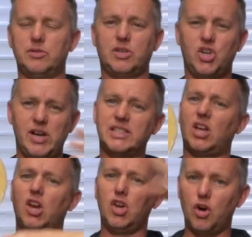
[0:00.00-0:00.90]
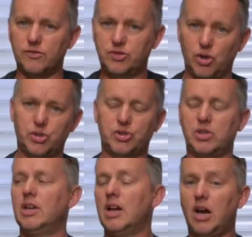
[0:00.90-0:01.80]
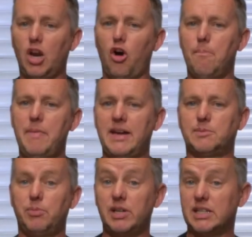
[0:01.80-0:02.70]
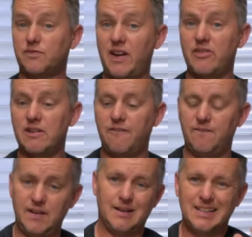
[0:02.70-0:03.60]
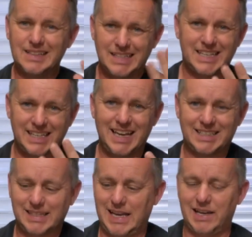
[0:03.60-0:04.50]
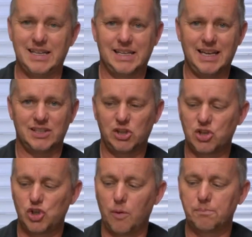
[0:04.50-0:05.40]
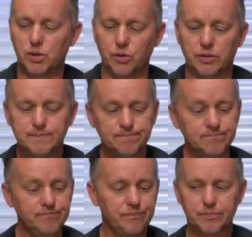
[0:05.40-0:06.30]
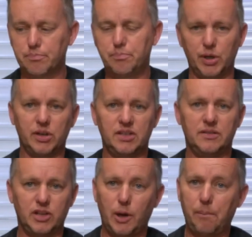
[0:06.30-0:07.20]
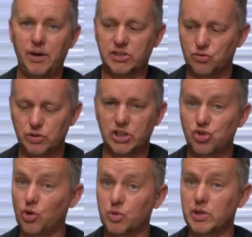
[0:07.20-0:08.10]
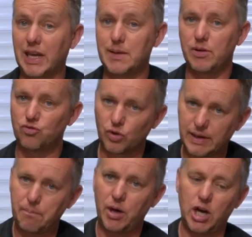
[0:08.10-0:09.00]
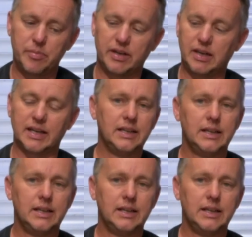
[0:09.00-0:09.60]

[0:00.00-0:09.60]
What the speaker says: creates a lot of dust, a lot of mess, but it's very, it gets down, it gets the job done. But the compressor really struggles to keep it running permanently.